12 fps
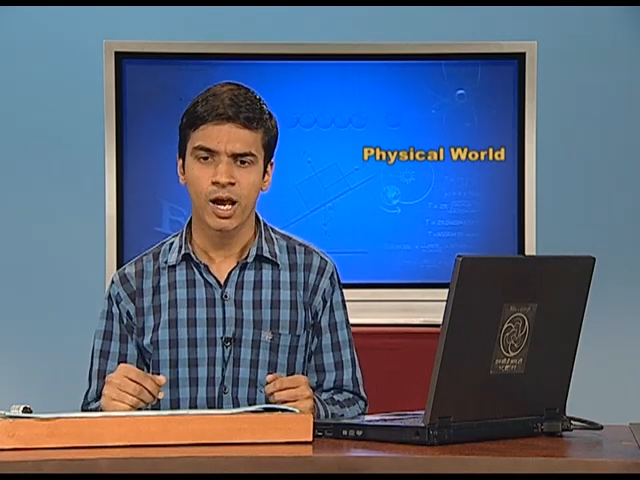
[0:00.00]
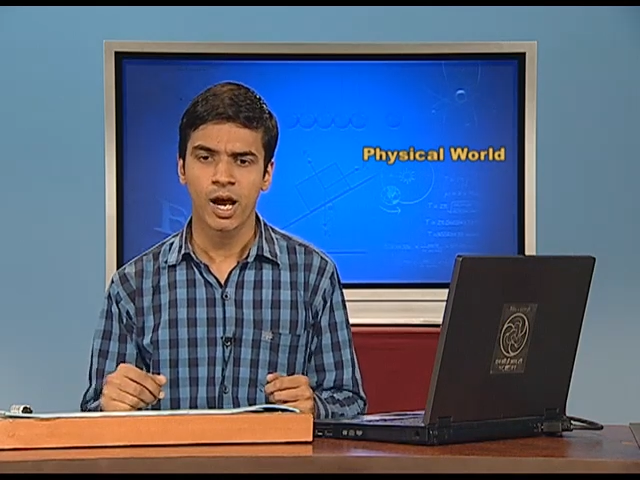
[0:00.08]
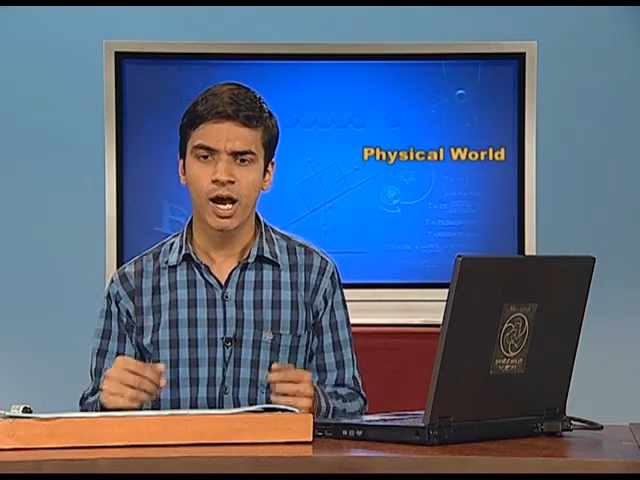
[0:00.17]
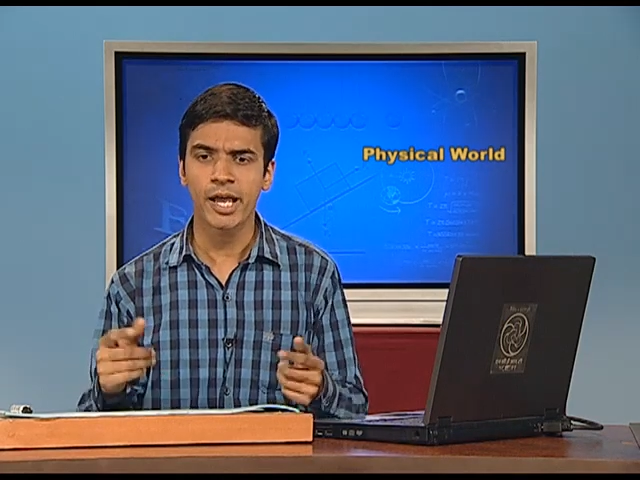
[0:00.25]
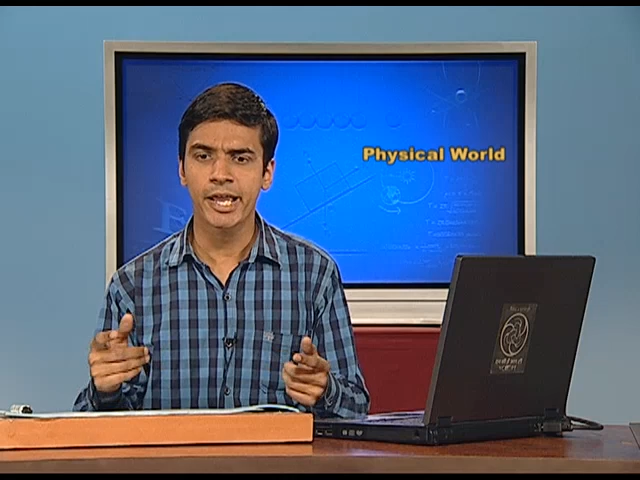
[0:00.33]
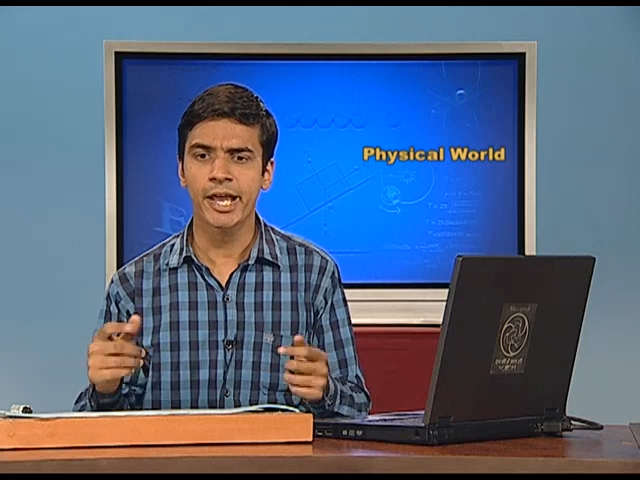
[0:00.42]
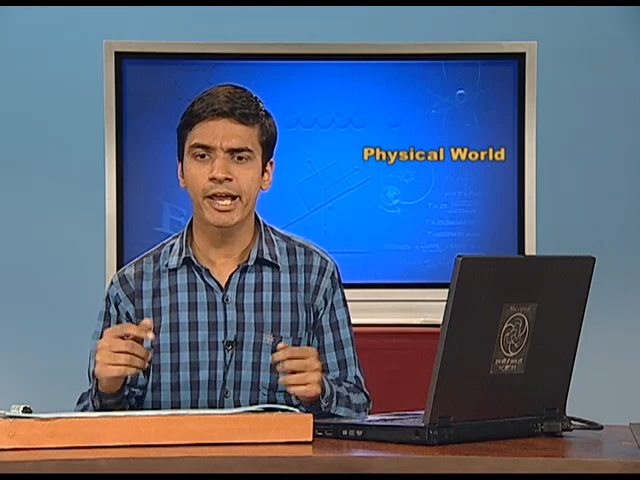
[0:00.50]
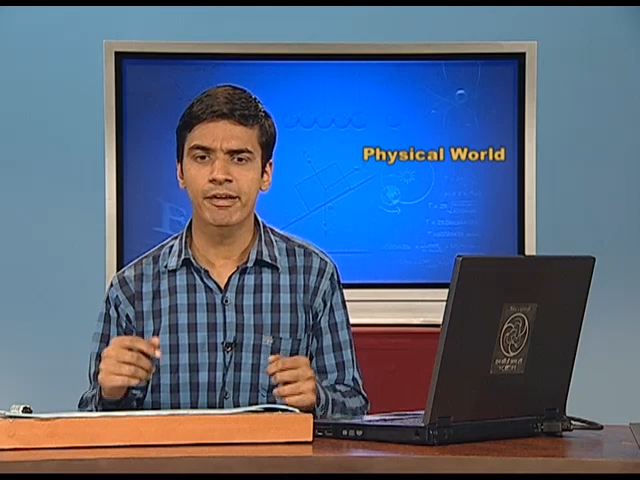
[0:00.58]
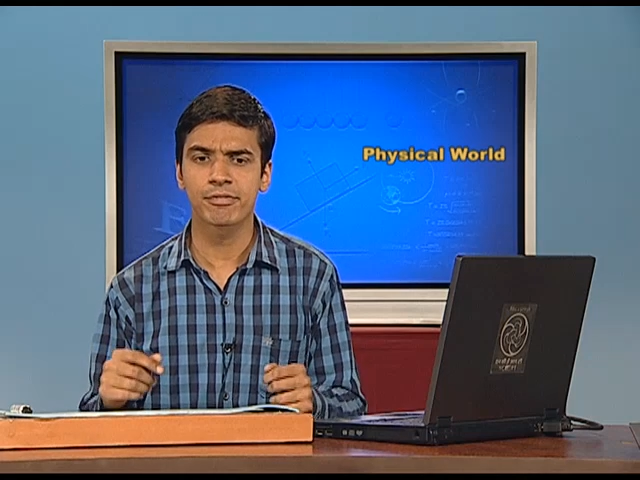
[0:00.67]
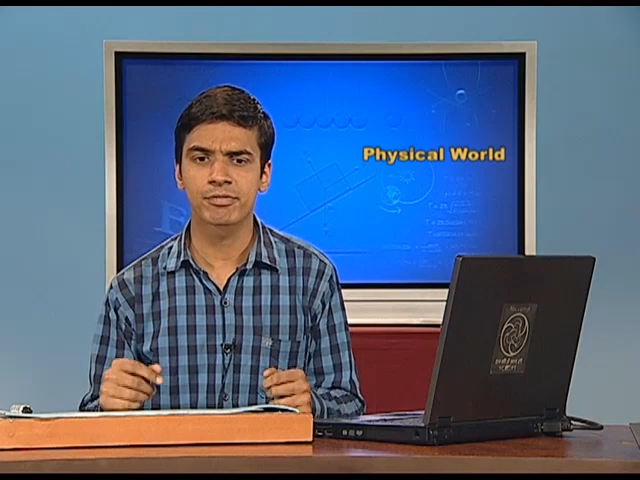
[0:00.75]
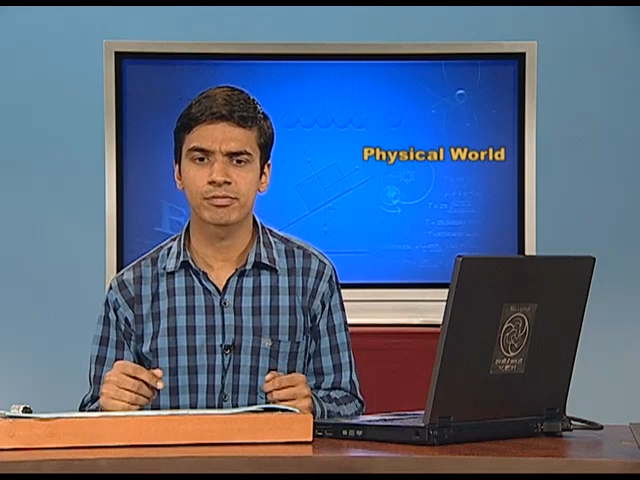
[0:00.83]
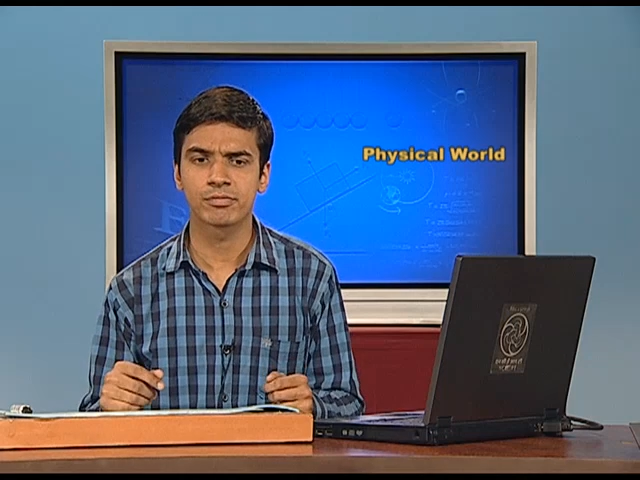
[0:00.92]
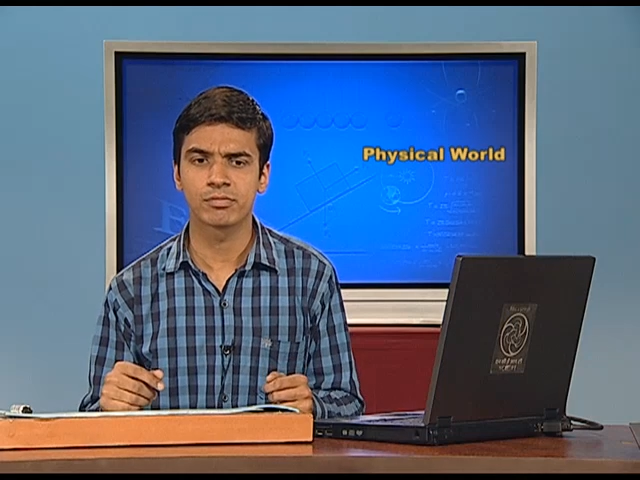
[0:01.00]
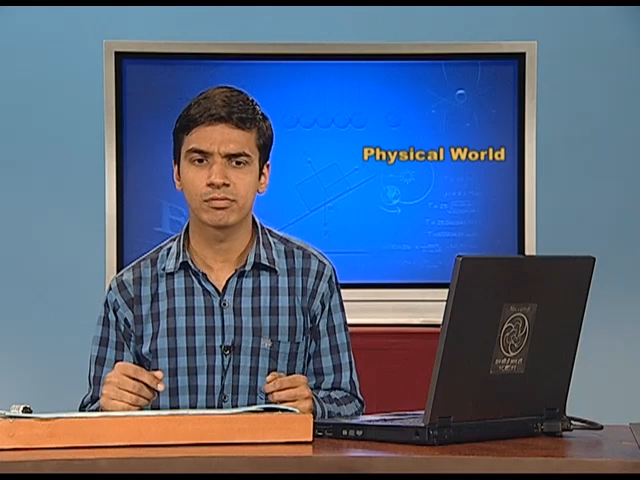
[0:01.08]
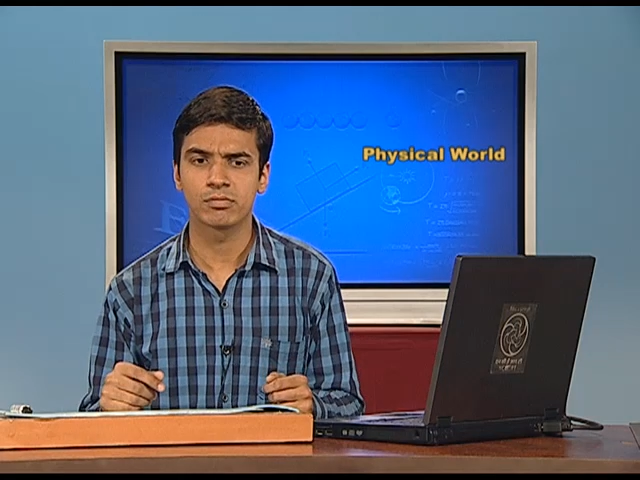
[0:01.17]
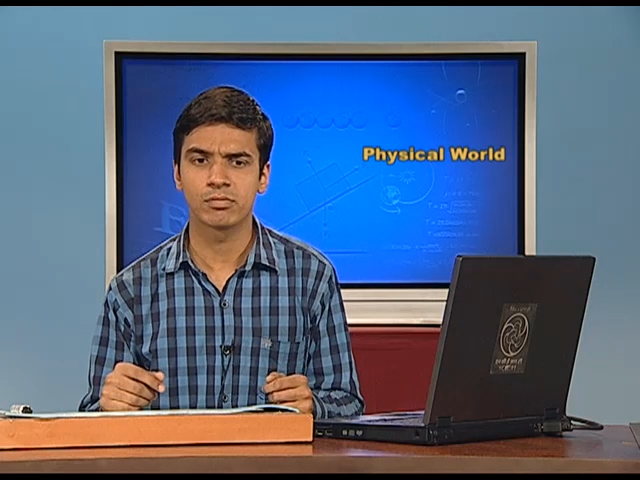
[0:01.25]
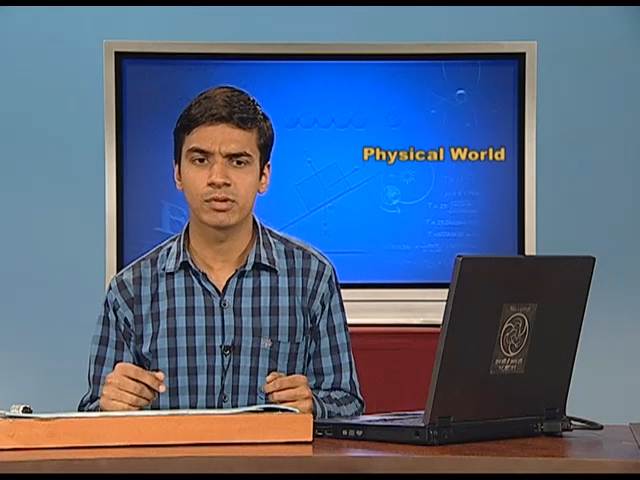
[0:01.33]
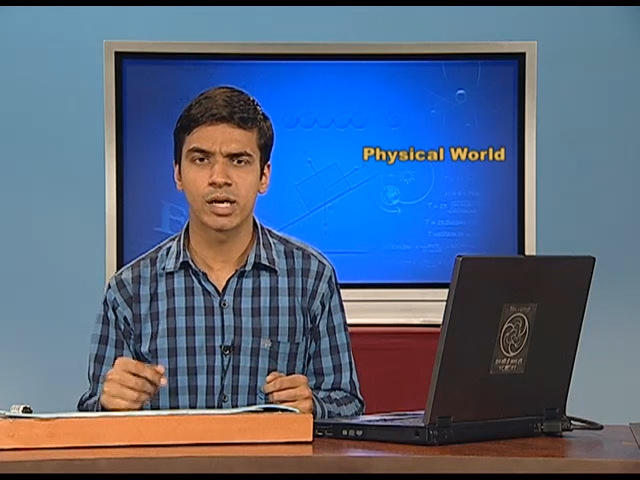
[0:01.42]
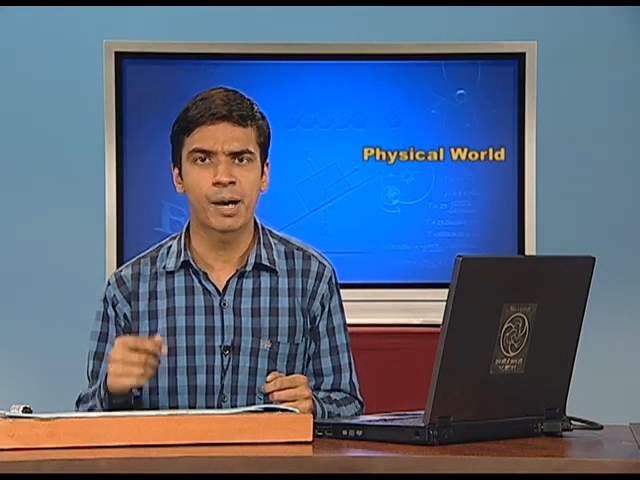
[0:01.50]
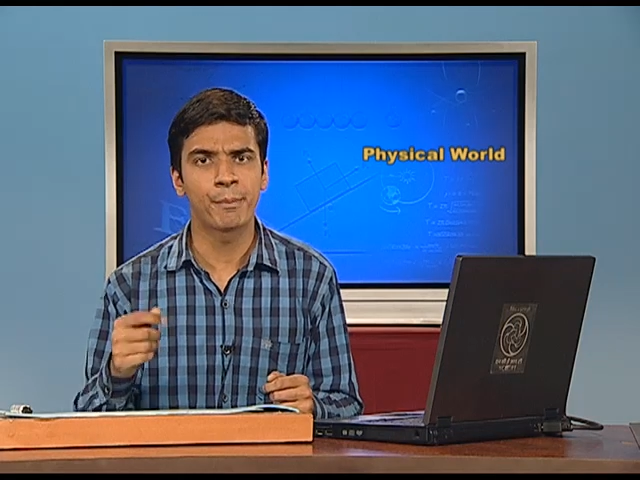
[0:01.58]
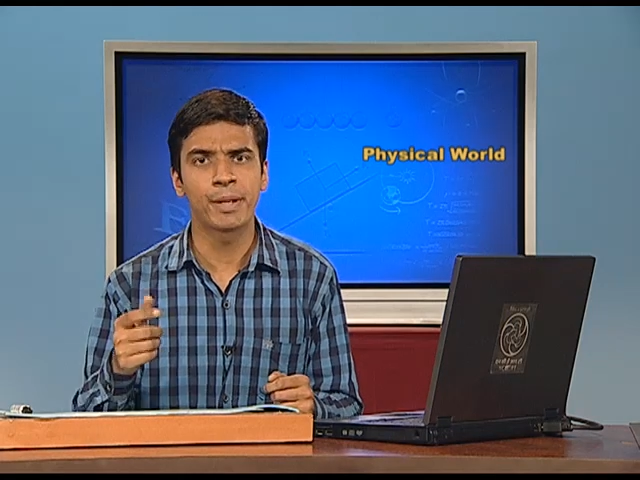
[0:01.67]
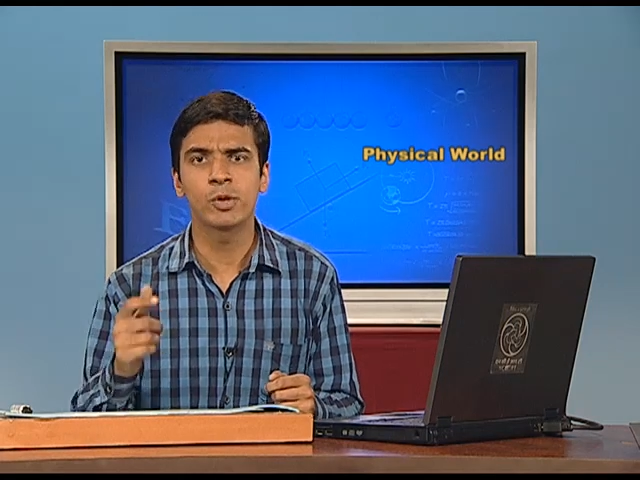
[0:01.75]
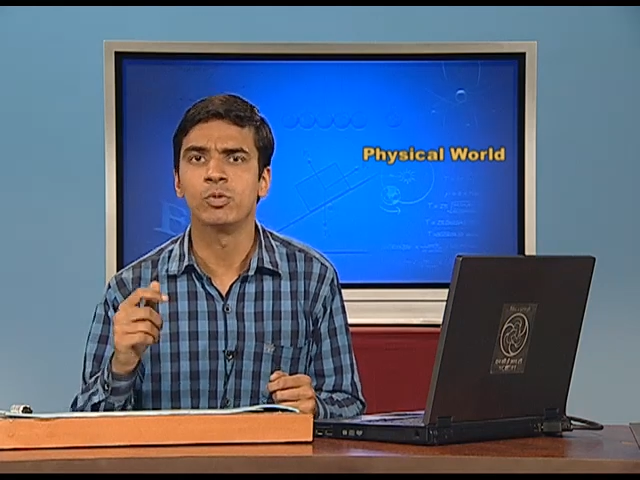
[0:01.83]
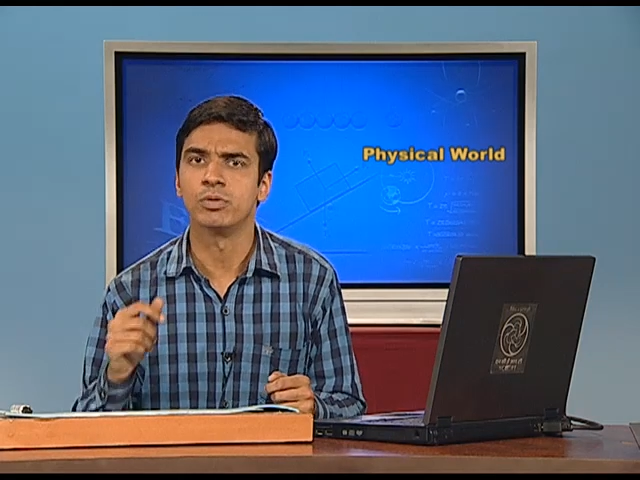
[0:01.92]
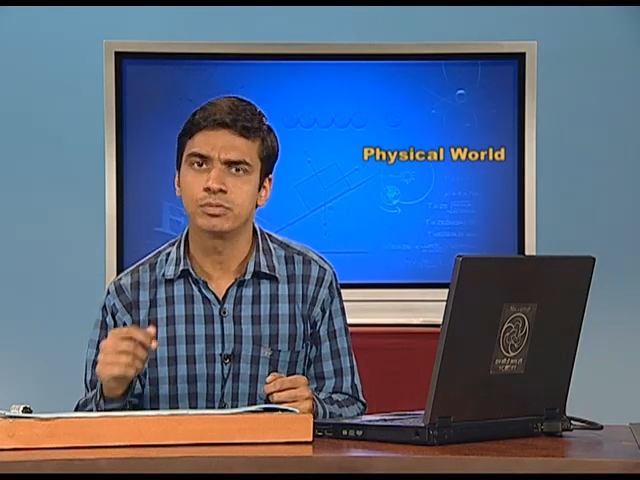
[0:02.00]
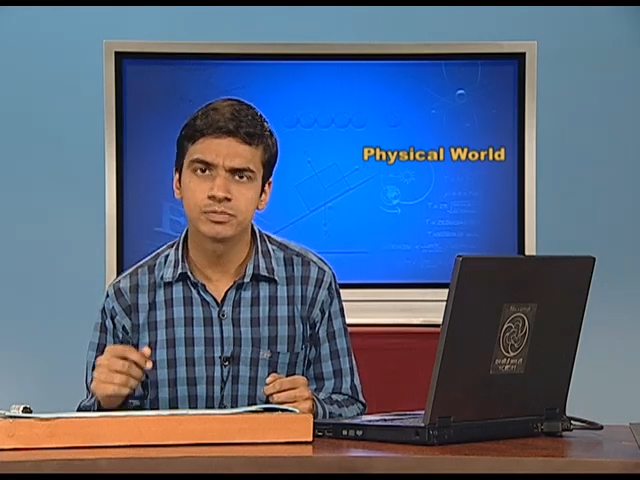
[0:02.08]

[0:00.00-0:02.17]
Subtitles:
I have a balloon.